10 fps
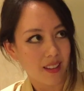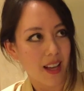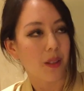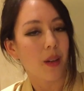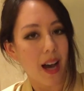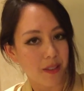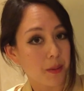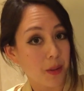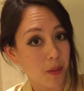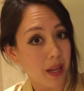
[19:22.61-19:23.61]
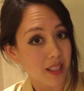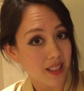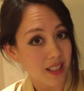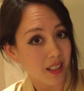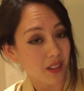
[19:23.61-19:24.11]
and it will have to remain
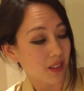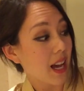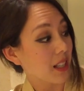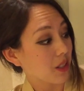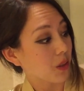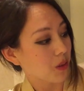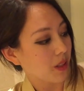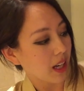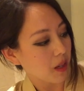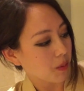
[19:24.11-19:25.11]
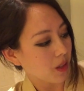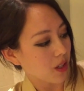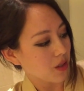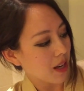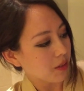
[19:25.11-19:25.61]
sealed as you go through the airport
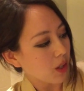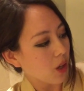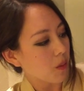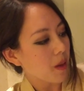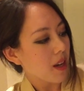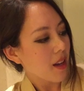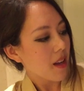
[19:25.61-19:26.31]
and travel home.